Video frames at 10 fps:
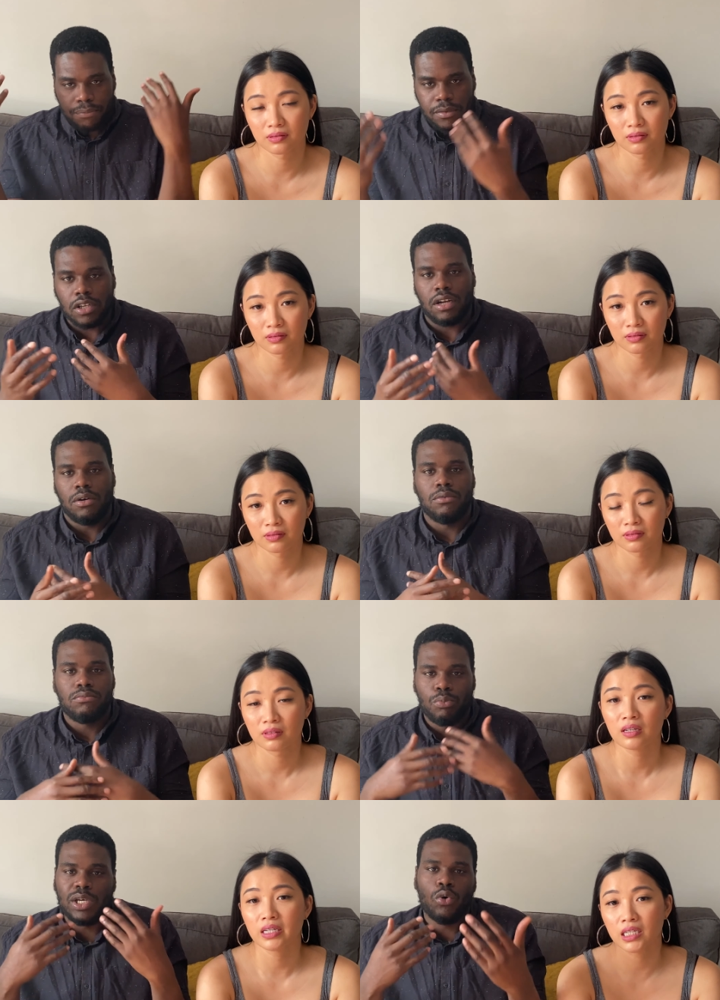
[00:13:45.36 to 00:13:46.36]
Speaker 1: you know,
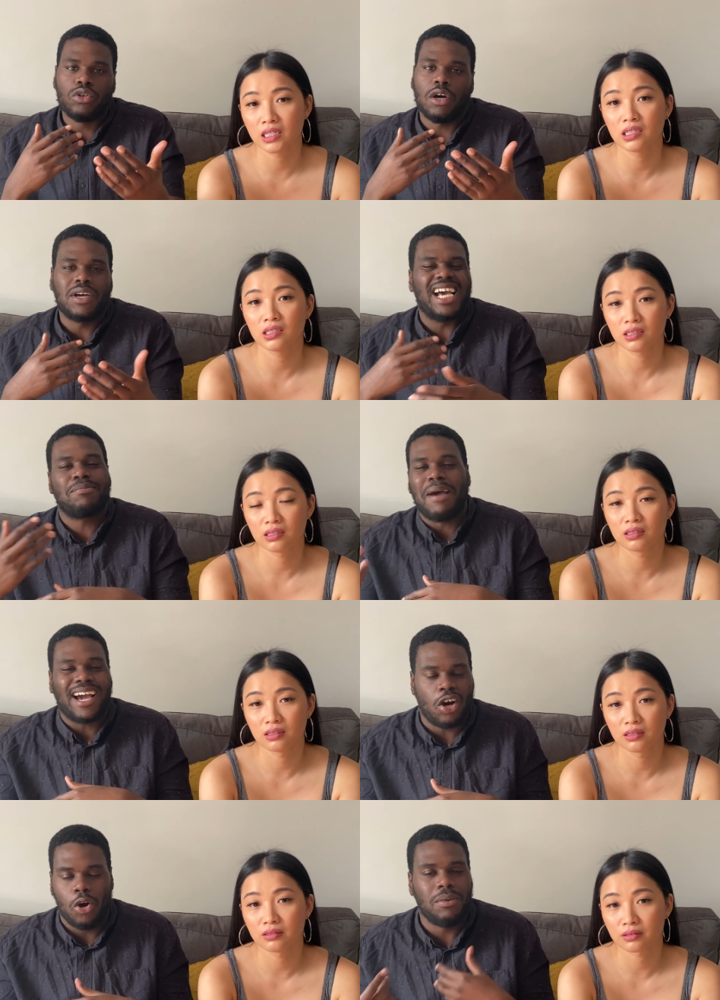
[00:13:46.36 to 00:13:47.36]
we all know, guys, back
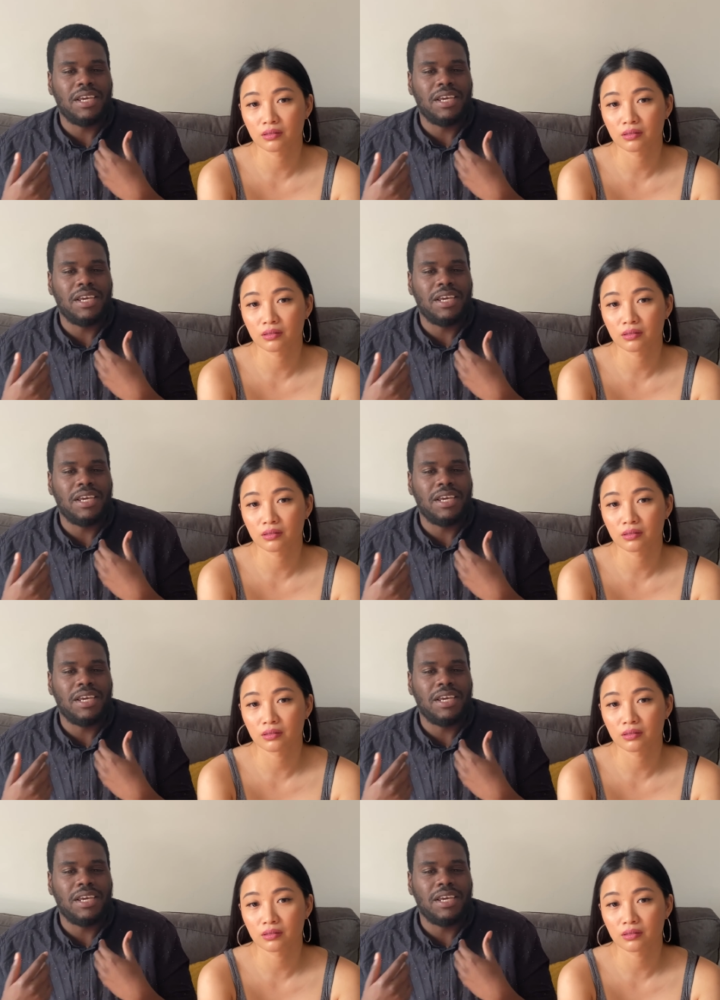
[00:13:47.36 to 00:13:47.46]
home,